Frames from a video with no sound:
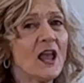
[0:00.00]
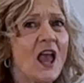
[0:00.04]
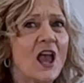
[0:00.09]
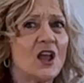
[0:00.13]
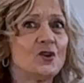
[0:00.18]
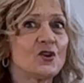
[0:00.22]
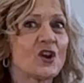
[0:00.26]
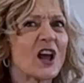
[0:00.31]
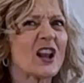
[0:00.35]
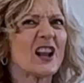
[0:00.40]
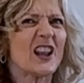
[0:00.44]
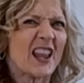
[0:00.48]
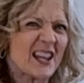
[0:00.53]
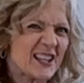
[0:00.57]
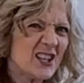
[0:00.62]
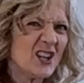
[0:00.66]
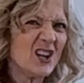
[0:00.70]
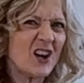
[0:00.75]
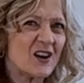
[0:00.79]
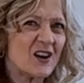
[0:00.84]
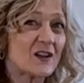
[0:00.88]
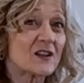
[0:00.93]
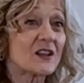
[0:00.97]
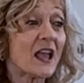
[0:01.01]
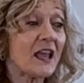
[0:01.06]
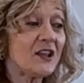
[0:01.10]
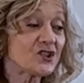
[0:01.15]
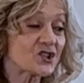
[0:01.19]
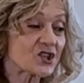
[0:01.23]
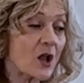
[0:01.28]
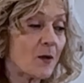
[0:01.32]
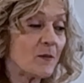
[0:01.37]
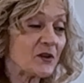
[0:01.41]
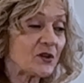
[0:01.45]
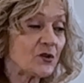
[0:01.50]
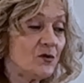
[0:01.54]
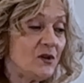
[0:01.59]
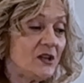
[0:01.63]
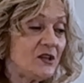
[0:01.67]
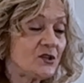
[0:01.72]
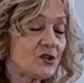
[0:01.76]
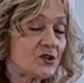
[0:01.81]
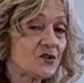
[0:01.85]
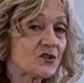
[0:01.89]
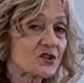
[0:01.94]
You gotta like, hey stomach, you
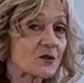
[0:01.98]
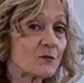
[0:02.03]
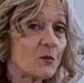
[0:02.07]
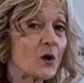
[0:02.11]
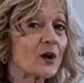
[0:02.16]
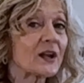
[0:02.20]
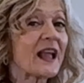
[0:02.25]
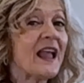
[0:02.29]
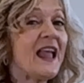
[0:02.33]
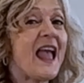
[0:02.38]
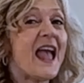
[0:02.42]
need to do some work.